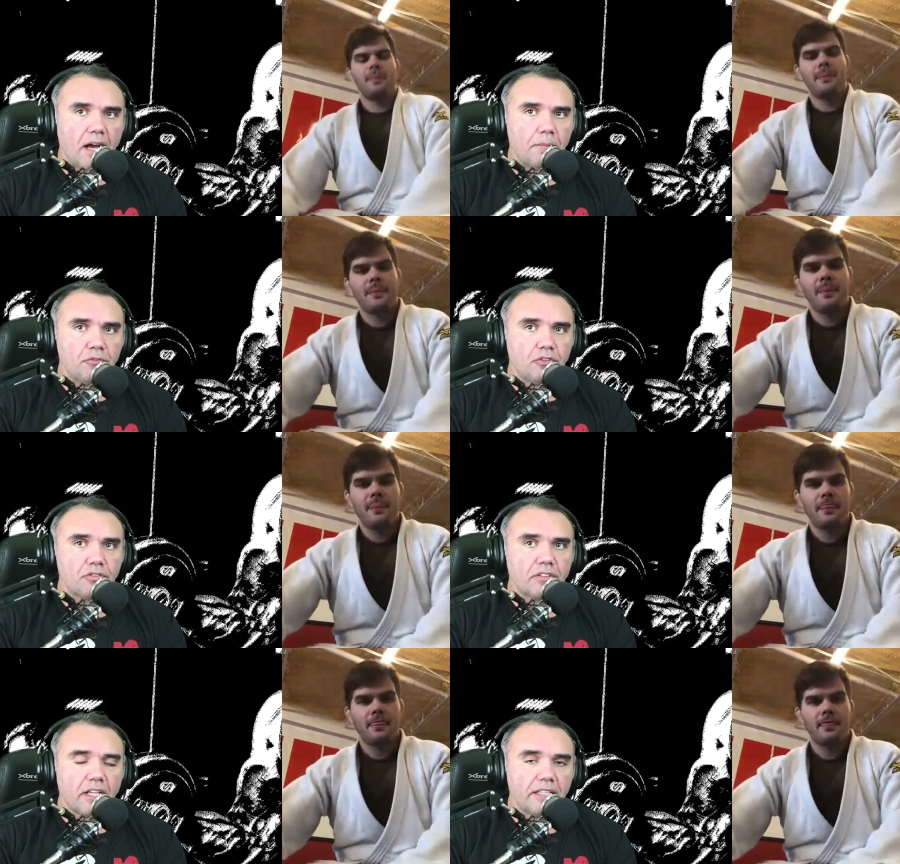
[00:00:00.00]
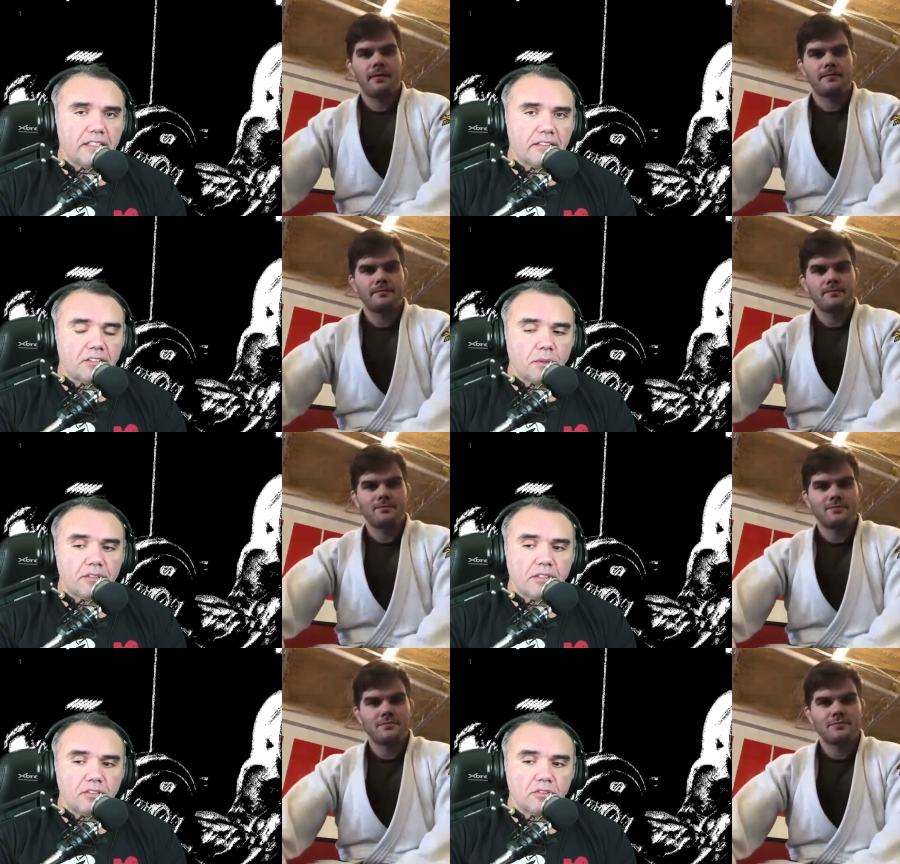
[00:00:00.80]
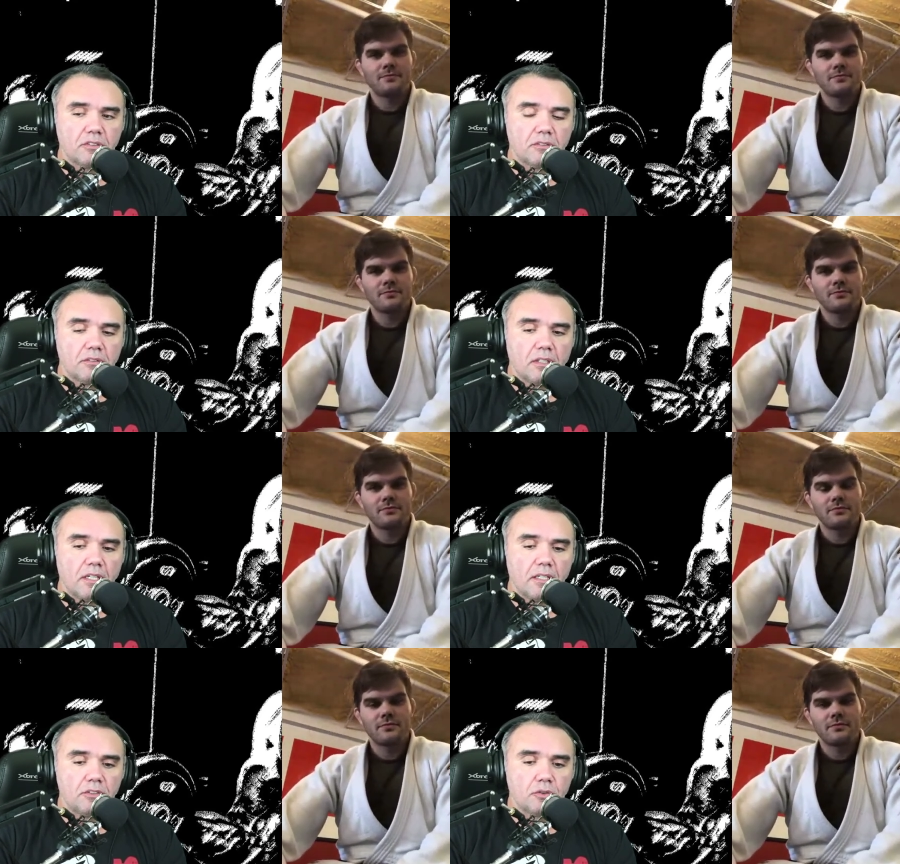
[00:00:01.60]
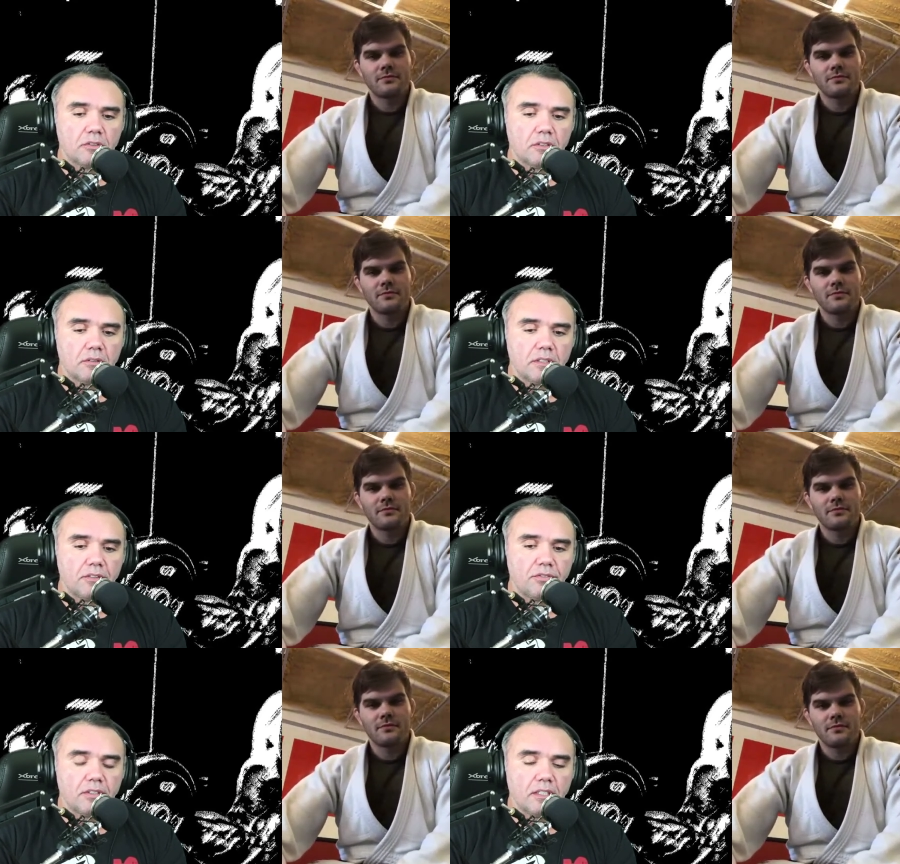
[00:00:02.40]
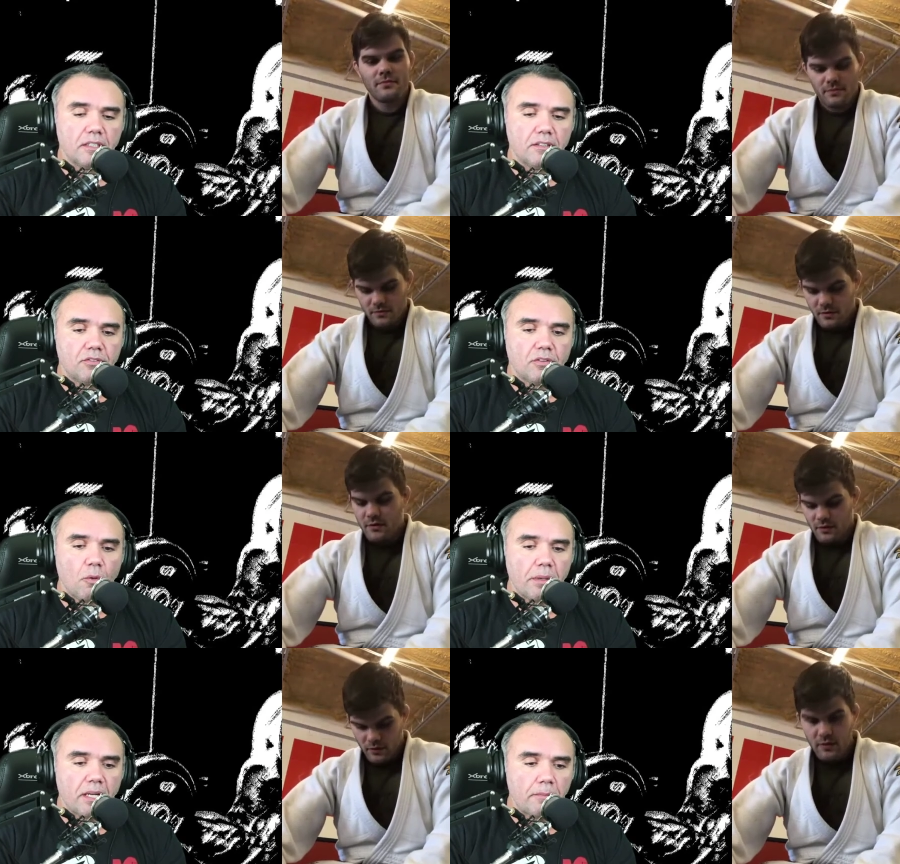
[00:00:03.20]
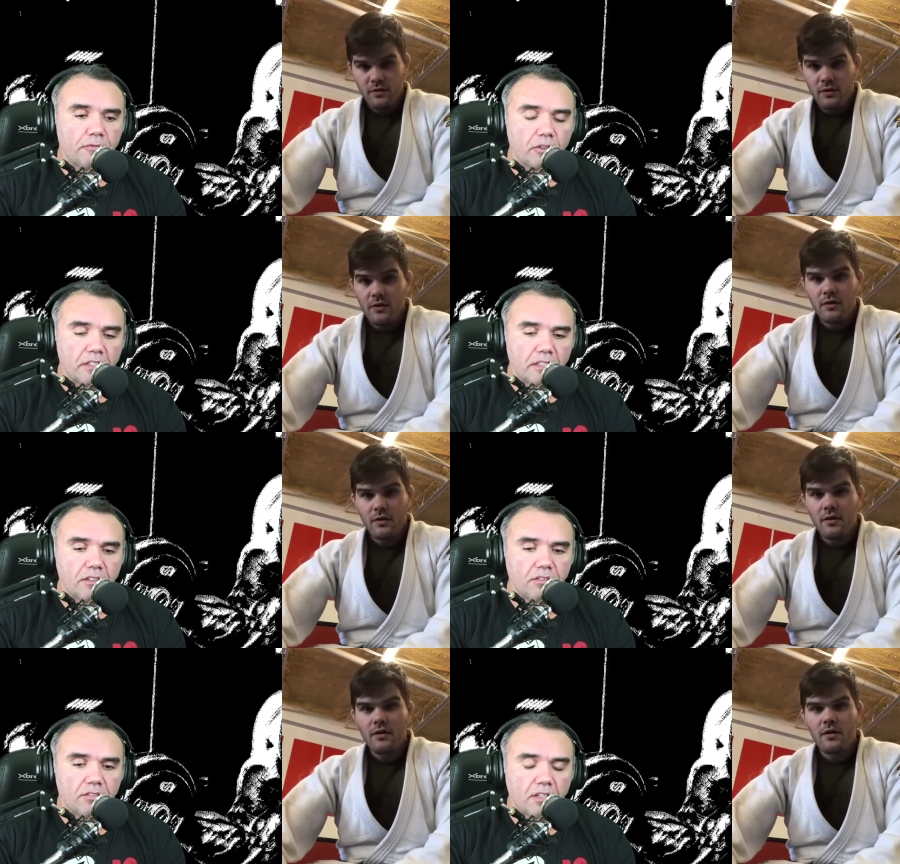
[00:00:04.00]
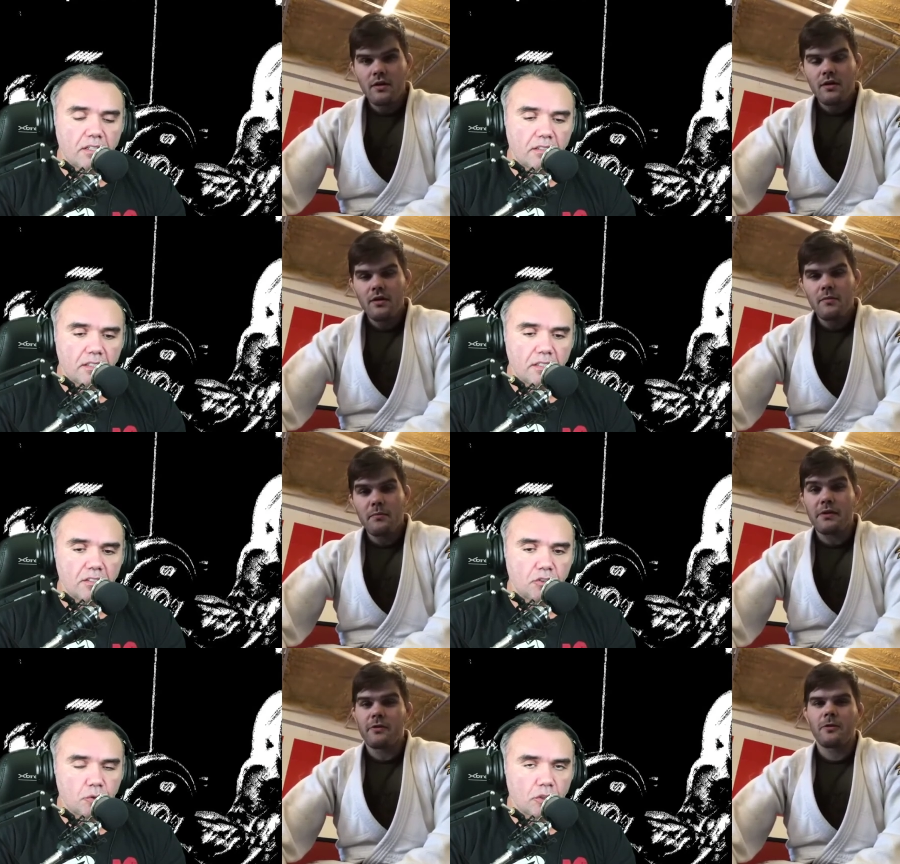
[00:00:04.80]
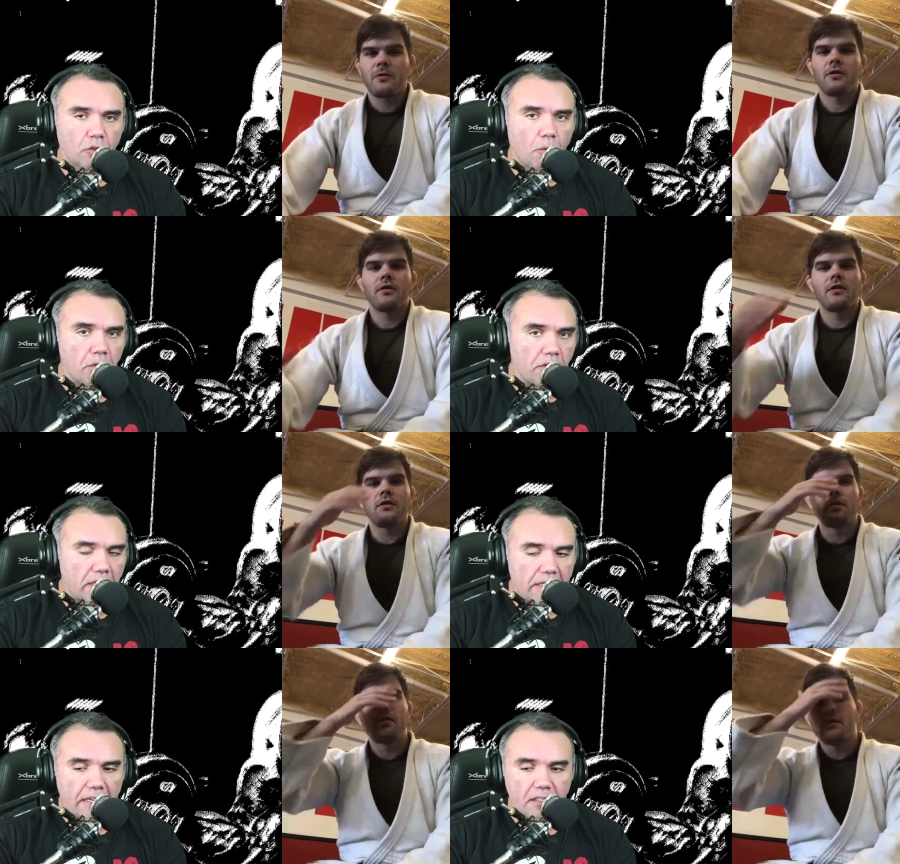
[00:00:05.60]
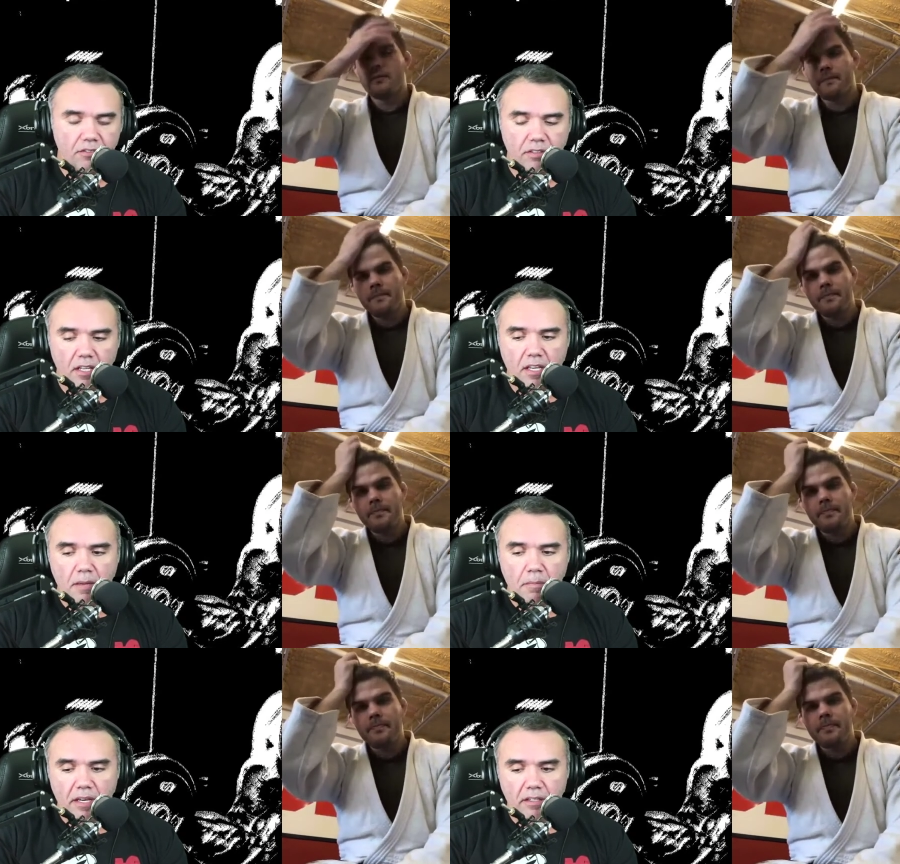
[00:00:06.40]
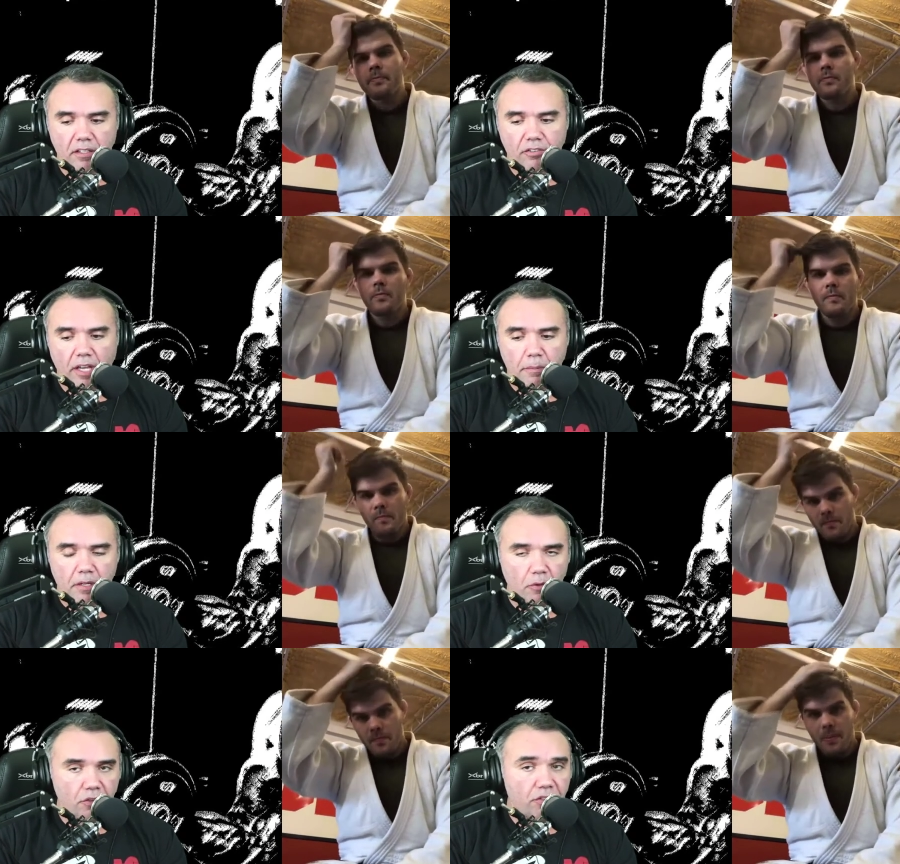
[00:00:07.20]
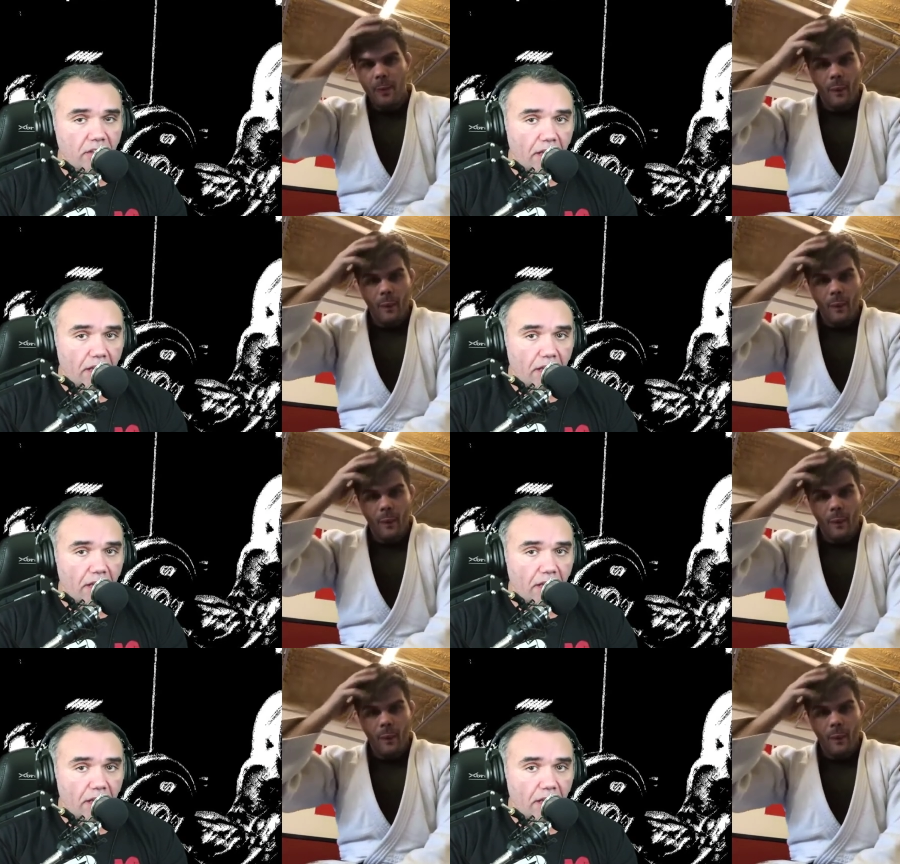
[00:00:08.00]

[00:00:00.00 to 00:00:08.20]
Speaker 1: just glad that USA Judo, uh, Judo is uh, is open up for this, and the Me Judo too. community is making this happen. It was kind of